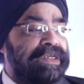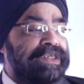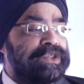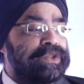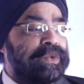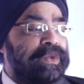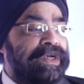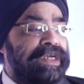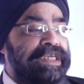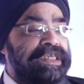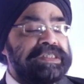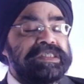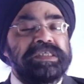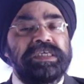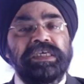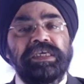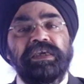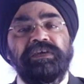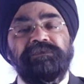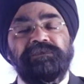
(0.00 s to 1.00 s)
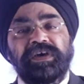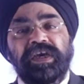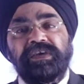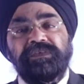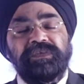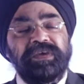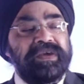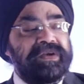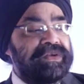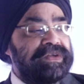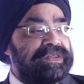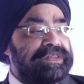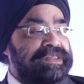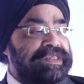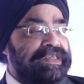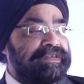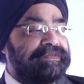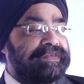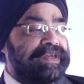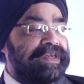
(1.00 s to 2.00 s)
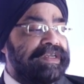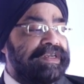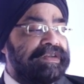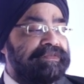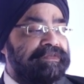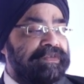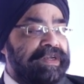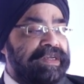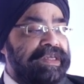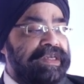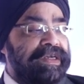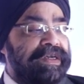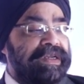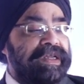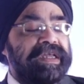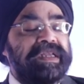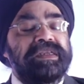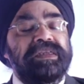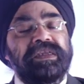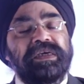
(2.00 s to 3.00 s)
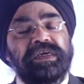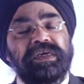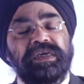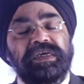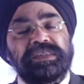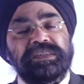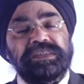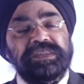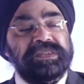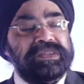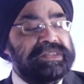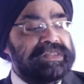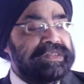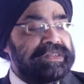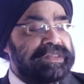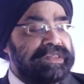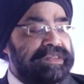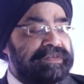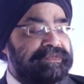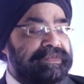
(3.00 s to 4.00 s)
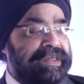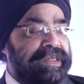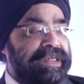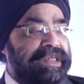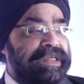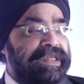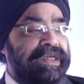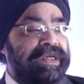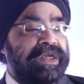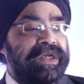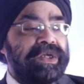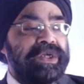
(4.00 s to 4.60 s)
So ECE 5-year certificate, 1-year, and assistant certificate.